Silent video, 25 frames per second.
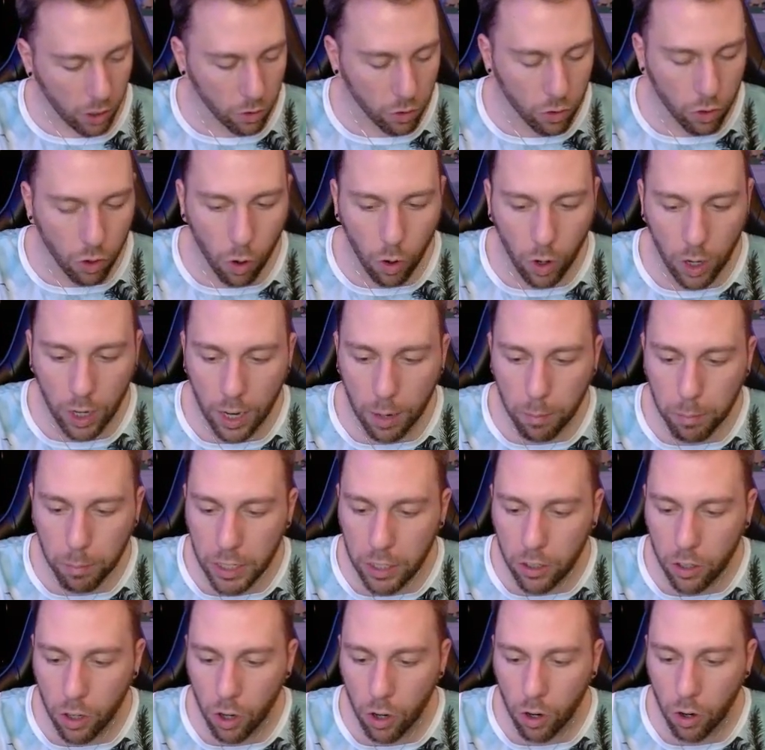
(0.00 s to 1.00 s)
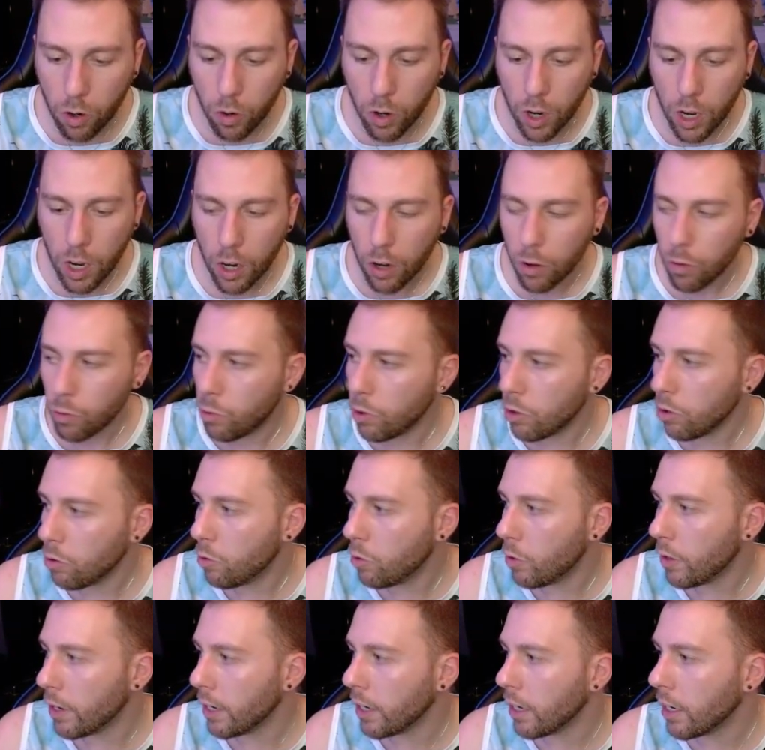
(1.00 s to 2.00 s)
So let me go real
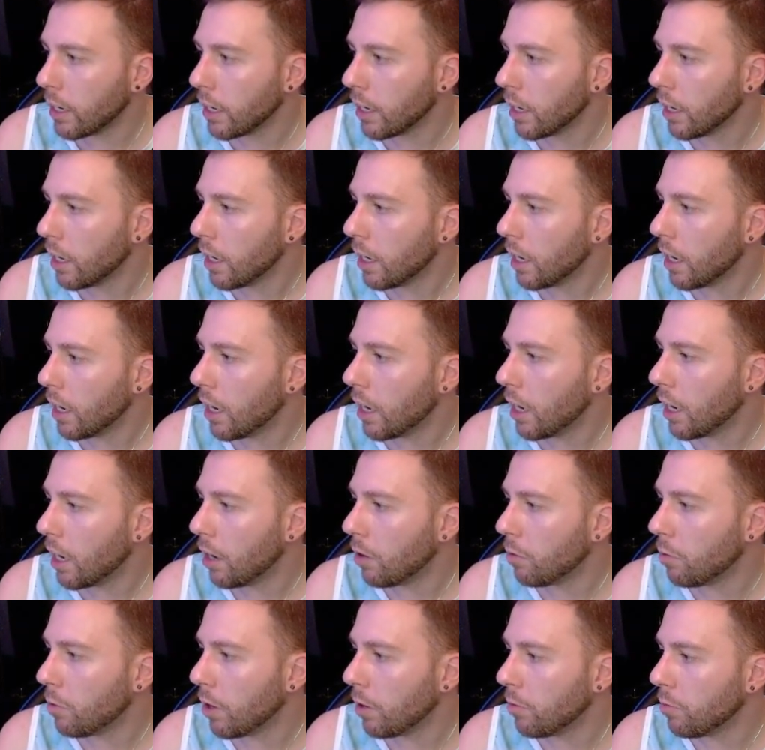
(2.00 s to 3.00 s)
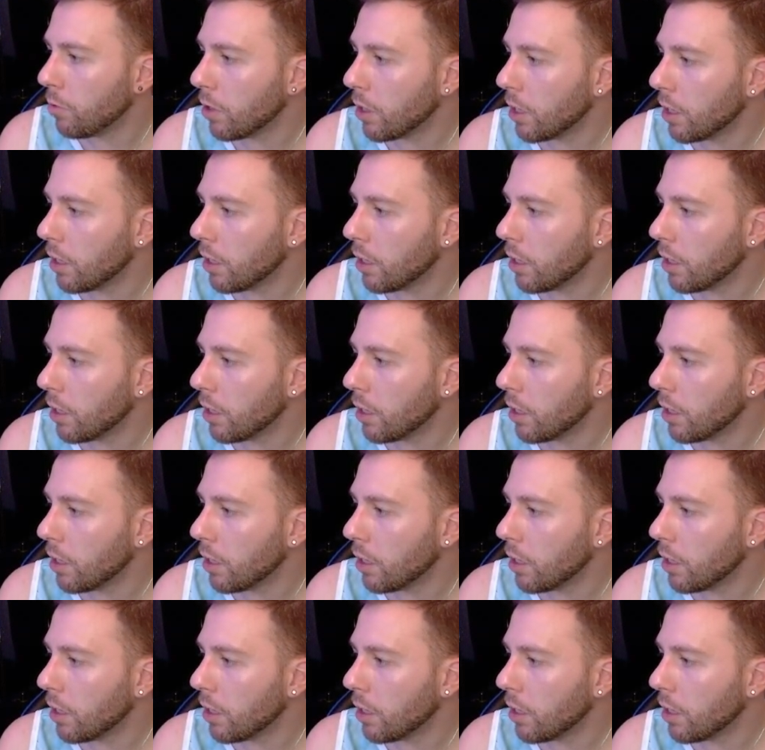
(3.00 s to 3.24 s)
quick, and we're going